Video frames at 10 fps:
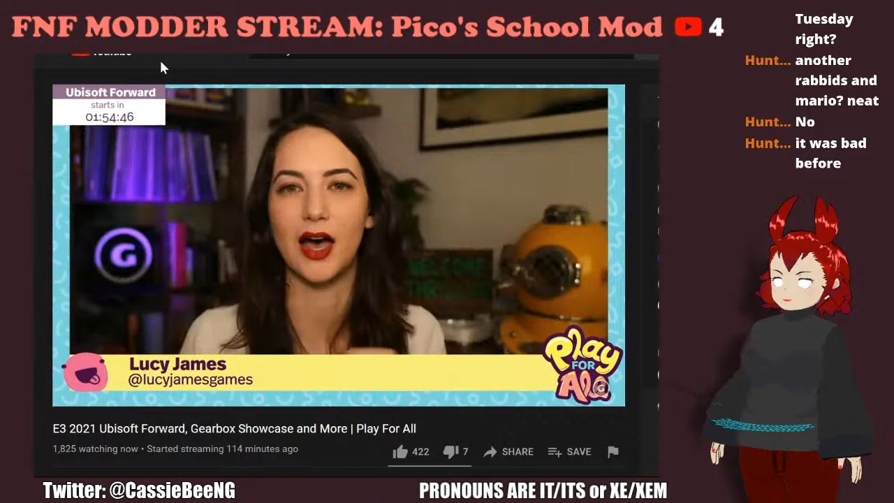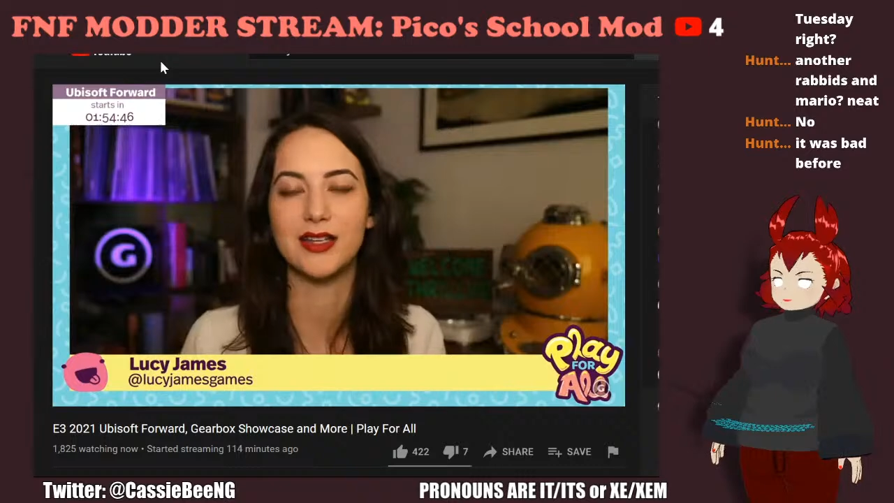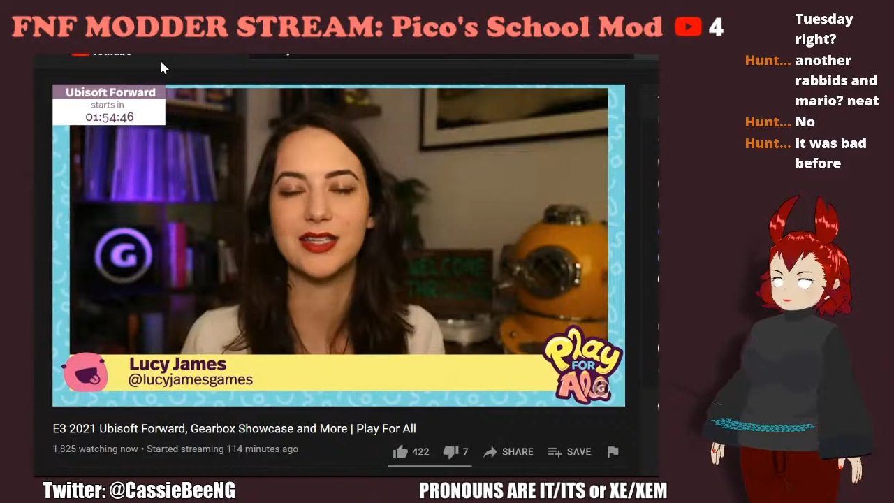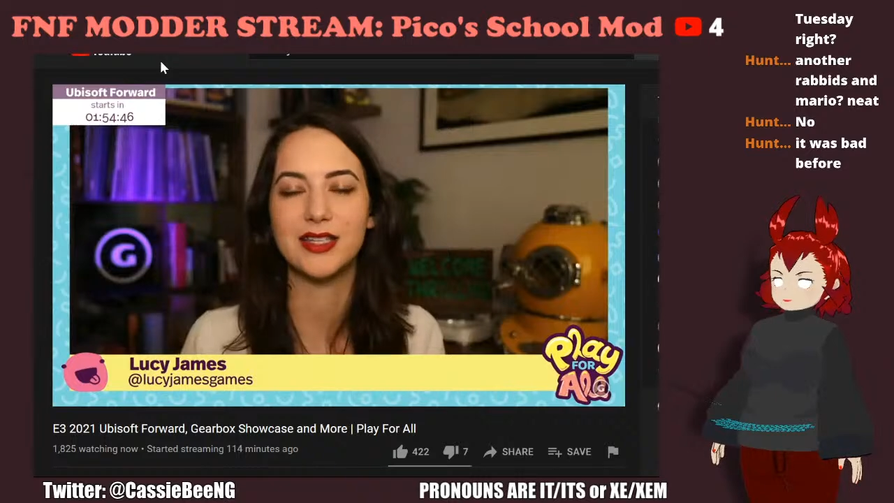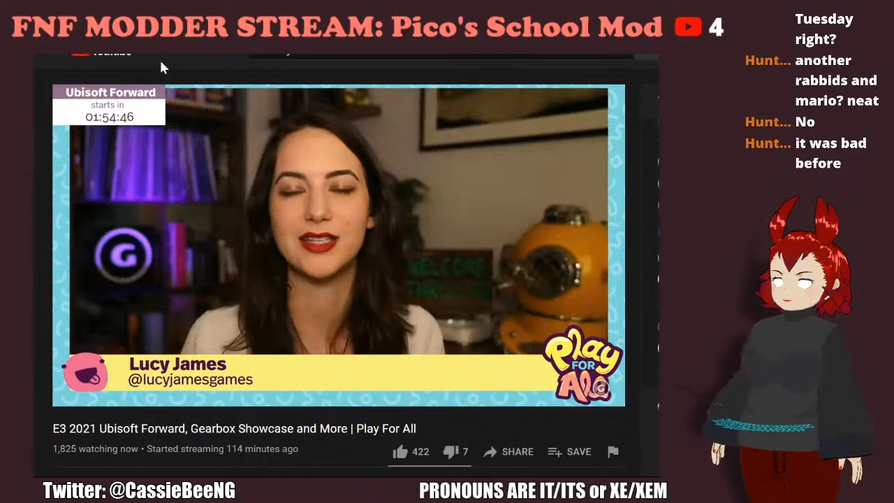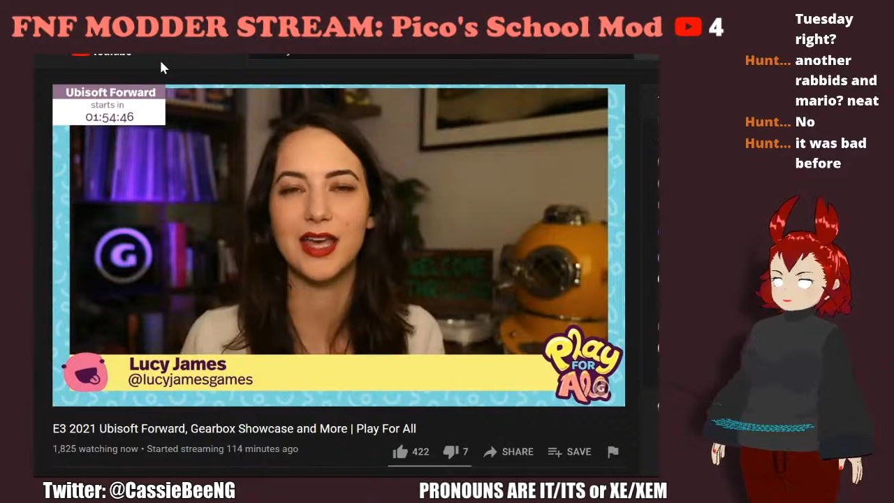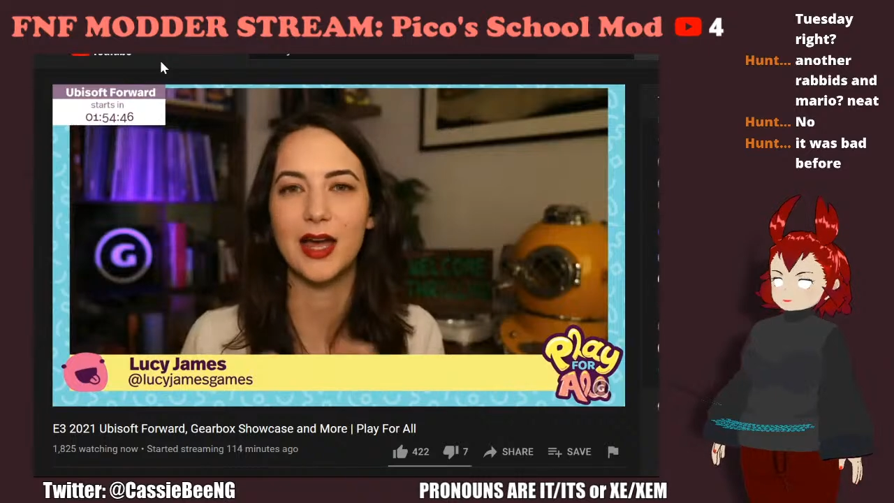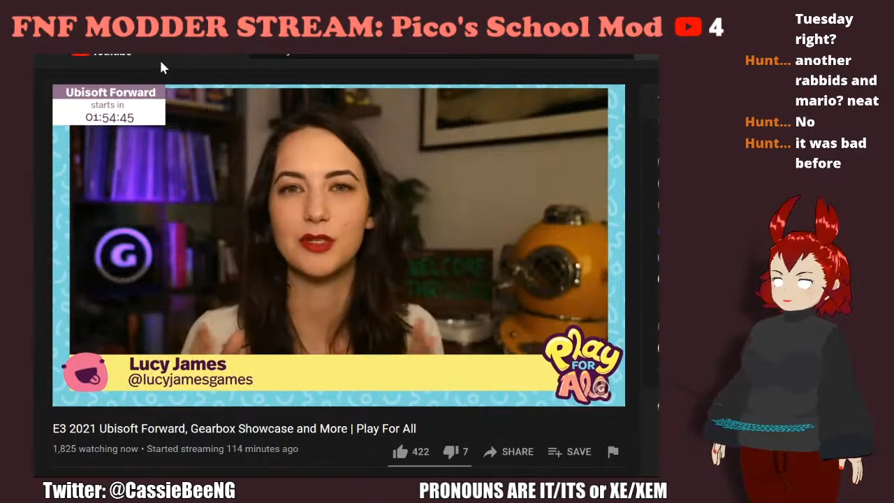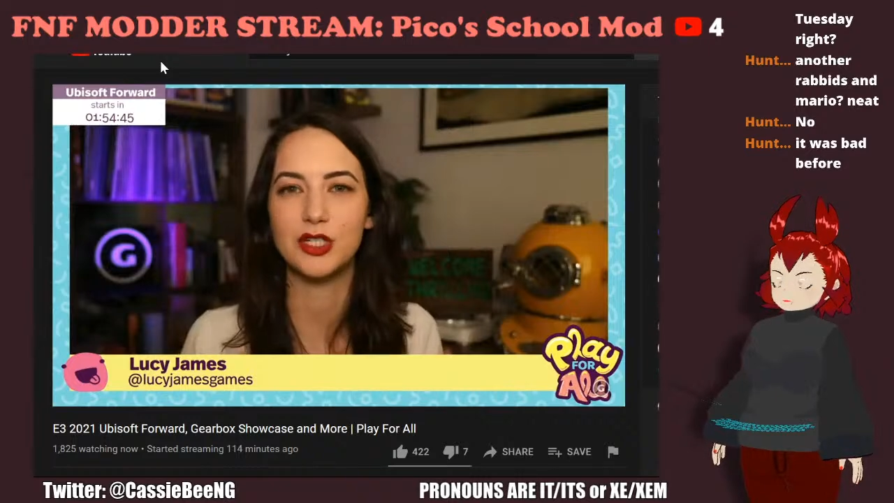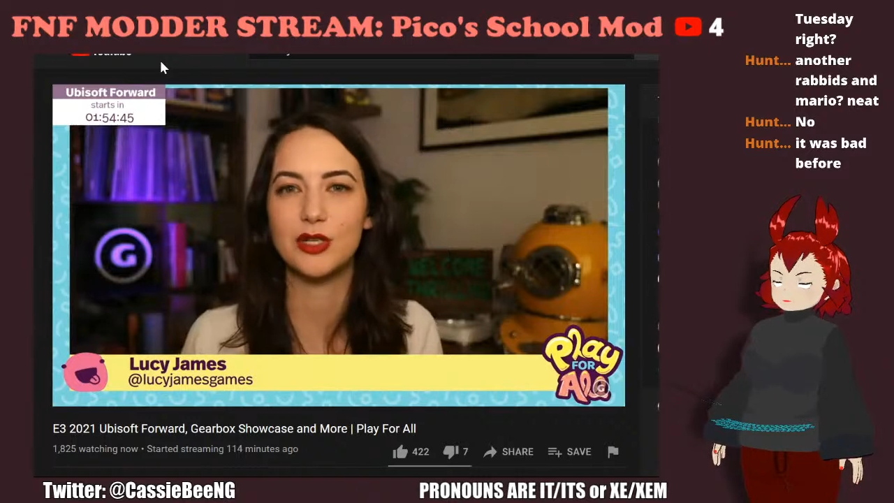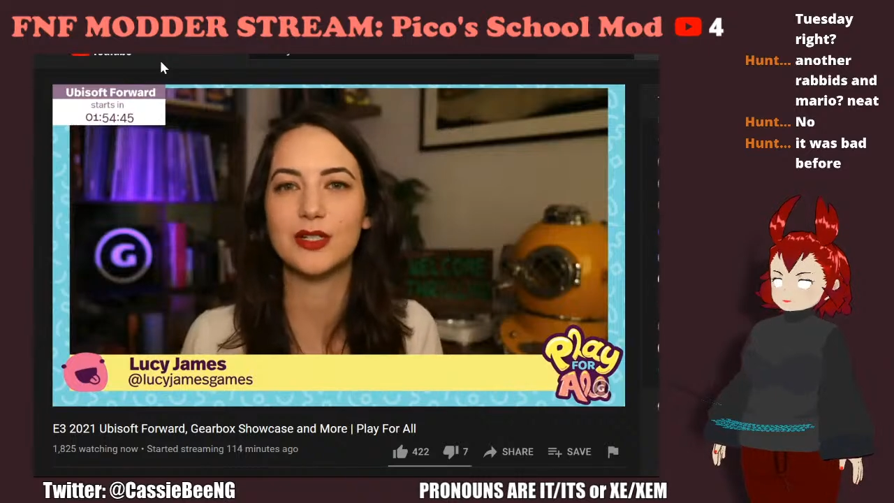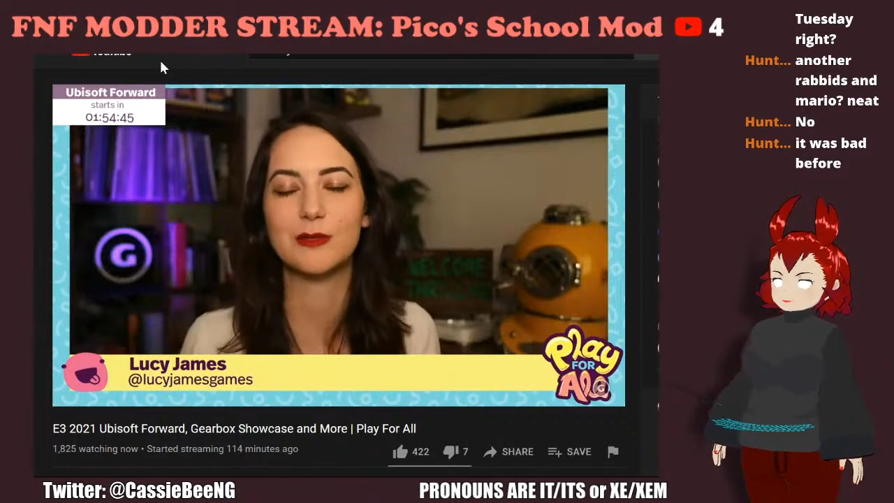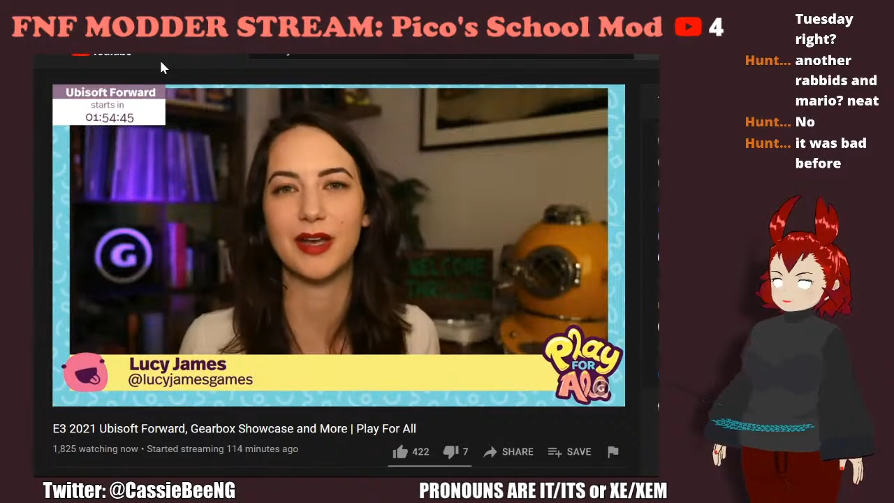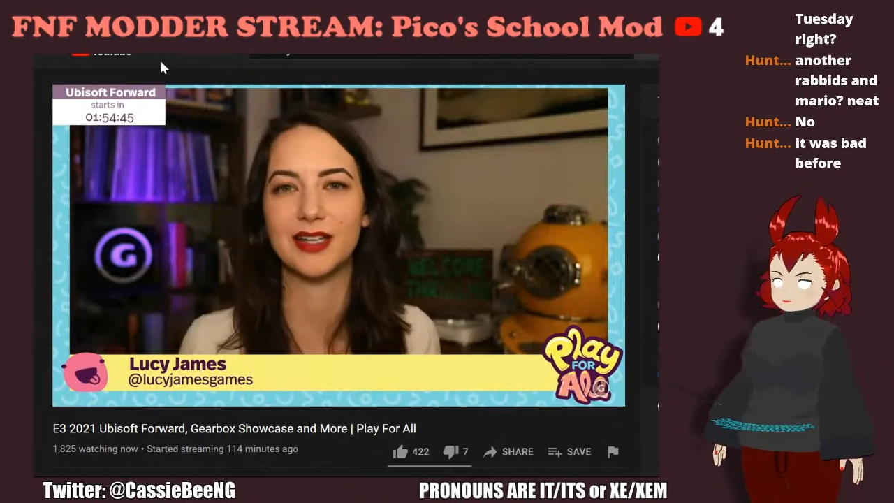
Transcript: Tam, did you expect